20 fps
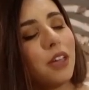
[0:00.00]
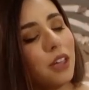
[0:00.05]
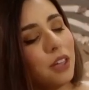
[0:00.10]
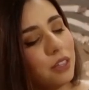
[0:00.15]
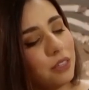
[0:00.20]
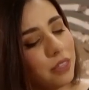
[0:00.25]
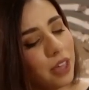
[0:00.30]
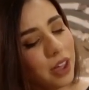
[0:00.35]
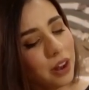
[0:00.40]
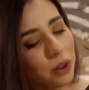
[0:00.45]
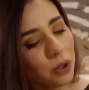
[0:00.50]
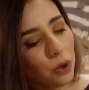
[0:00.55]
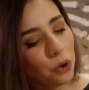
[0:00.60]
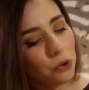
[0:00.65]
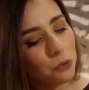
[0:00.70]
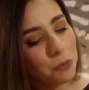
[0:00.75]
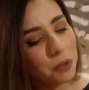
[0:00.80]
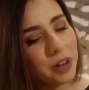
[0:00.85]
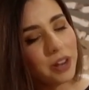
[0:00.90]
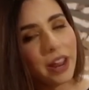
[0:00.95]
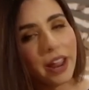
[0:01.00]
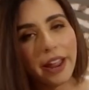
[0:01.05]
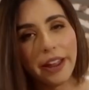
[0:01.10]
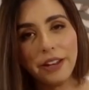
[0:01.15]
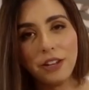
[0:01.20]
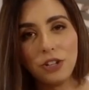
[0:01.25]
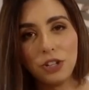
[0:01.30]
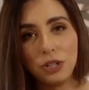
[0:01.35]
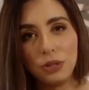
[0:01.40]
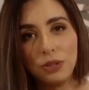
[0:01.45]
That open
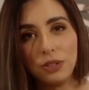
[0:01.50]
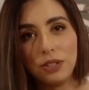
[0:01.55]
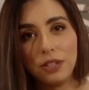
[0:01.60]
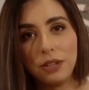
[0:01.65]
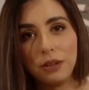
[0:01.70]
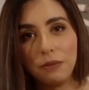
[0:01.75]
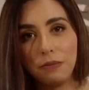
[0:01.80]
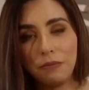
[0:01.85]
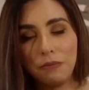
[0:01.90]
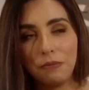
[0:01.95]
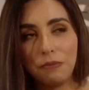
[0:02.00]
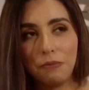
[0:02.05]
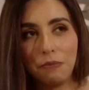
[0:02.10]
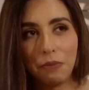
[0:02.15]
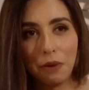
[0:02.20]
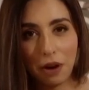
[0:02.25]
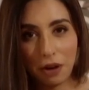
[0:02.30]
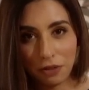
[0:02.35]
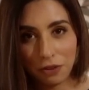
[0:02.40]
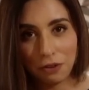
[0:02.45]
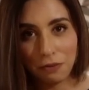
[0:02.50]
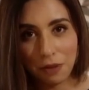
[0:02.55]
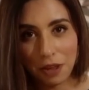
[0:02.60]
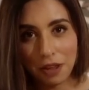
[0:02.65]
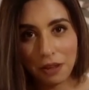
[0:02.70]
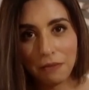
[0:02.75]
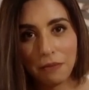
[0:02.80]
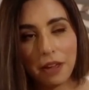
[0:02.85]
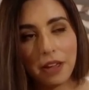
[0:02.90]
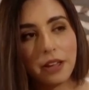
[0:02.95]
edge used to bother
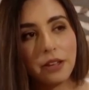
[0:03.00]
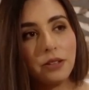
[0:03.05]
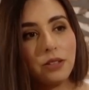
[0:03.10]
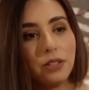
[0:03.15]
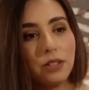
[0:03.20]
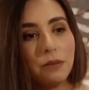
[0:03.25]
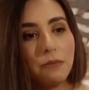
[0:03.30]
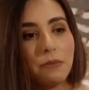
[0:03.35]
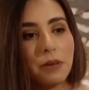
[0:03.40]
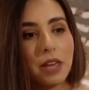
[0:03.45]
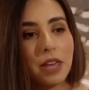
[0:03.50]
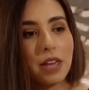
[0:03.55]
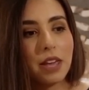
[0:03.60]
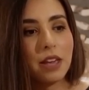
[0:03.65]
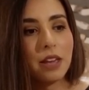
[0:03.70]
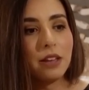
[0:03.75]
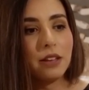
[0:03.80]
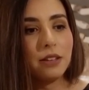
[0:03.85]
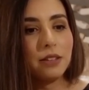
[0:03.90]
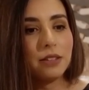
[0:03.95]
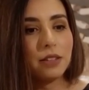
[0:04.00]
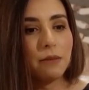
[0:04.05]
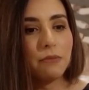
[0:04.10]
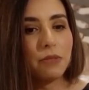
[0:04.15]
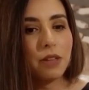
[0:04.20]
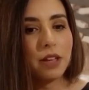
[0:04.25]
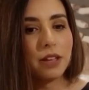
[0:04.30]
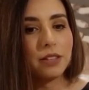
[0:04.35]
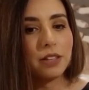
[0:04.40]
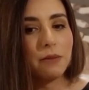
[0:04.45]
me. It used to be
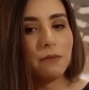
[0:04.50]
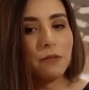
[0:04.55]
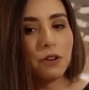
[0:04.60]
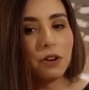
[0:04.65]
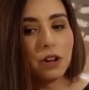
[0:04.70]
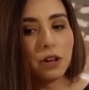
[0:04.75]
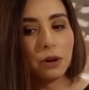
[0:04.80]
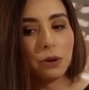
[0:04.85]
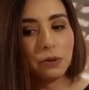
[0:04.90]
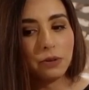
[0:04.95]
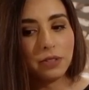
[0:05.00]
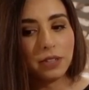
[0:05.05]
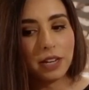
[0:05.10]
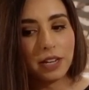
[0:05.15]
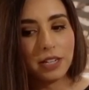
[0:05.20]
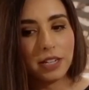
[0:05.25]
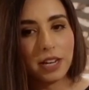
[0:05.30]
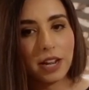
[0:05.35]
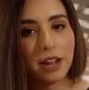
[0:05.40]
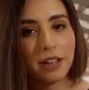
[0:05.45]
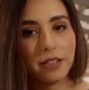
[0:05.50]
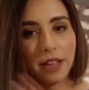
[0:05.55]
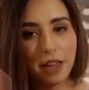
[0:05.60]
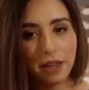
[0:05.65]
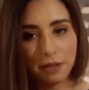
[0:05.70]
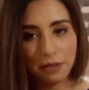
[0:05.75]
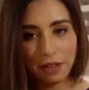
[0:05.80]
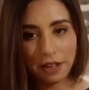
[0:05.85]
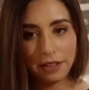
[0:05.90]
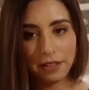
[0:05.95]
something, because I'm very OCD, I
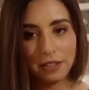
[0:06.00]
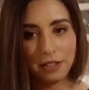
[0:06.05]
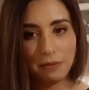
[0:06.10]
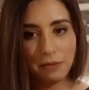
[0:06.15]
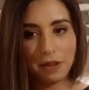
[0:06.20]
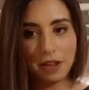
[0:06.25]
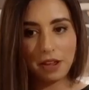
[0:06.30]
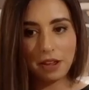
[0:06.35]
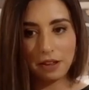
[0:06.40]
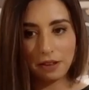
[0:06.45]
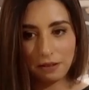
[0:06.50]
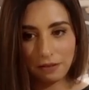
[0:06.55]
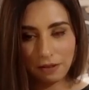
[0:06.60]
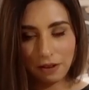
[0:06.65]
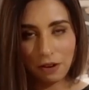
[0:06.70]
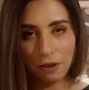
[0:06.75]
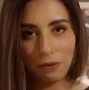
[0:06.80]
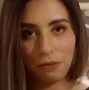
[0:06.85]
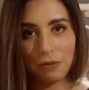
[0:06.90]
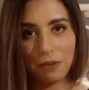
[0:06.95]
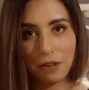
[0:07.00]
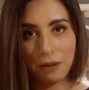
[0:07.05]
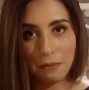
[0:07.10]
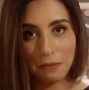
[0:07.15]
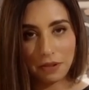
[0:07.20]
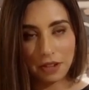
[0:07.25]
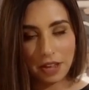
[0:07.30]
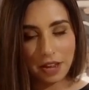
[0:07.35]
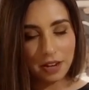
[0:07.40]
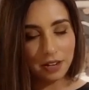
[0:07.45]
like things to be, you know,
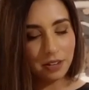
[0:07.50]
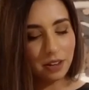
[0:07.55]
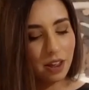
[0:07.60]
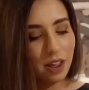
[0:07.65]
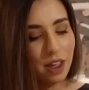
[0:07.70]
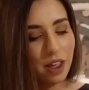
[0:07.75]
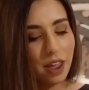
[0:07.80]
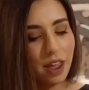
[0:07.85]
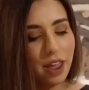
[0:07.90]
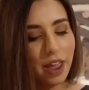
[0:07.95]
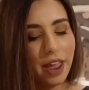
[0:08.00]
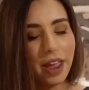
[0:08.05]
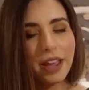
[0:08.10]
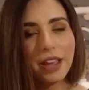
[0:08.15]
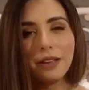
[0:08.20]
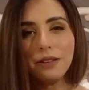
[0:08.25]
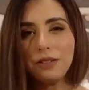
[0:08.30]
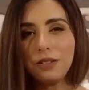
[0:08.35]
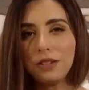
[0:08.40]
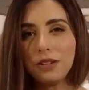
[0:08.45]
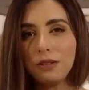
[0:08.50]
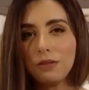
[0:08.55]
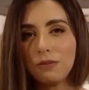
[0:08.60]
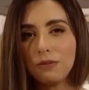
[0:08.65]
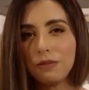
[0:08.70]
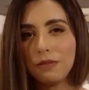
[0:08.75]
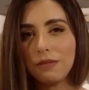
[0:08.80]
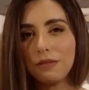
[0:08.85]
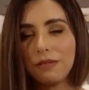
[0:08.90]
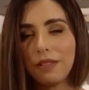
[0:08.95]
complete. It used to,
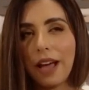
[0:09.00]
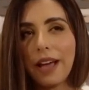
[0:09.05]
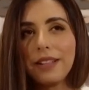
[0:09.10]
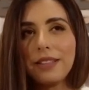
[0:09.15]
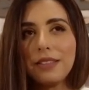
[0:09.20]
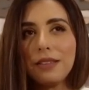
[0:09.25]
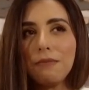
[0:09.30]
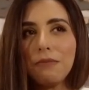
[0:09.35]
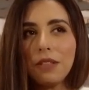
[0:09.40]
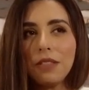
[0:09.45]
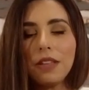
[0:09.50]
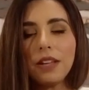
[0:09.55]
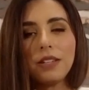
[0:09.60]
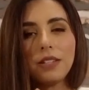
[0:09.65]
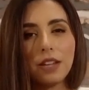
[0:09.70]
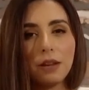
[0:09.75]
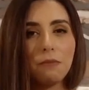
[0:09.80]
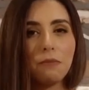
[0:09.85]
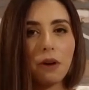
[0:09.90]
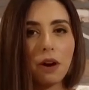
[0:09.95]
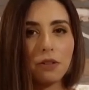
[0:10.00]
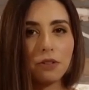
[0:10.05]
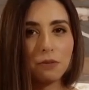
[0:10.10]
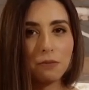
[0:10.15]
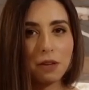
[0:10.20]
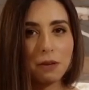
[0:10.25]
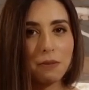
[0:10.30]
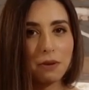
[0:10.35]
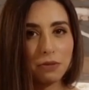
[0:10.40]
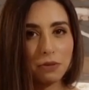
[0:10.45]
that's something that did bother
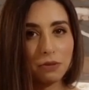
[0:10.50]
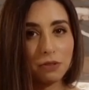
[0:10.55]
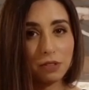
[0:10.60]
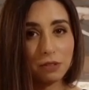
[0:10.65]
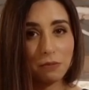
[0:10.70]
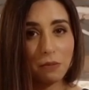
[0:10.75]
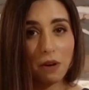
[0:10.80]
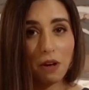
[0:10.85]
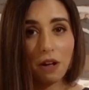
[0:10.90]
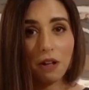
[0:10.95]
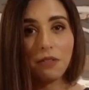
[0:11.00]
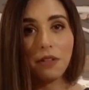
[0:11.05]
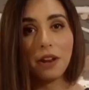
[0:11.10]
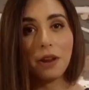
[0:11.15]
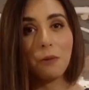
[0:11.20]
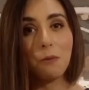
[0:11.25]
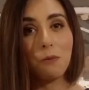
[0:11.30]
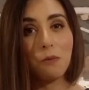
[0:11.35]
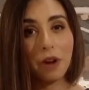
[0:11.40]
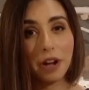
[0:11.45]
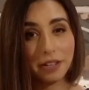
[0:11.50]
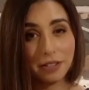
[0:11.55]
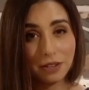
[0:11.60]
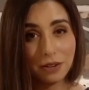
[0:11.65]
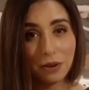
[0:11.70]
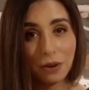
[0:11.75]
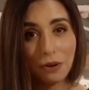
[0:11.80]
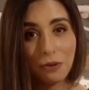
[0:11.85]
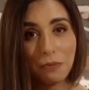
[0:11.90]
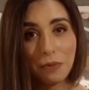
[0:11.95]
me about the small, that it was
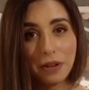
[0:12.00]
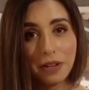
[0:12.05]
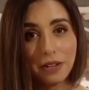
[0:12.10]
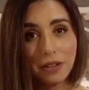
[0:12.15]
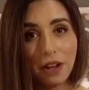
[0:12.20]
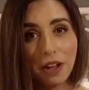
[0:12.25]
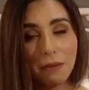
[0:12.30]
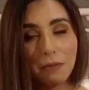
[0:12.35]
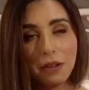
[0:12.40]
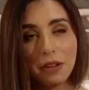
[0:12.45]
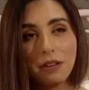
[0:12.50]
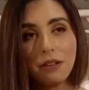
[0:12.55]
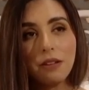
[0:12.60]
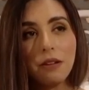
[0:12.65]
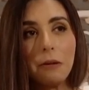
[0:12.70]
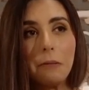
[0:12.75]
an open diamond.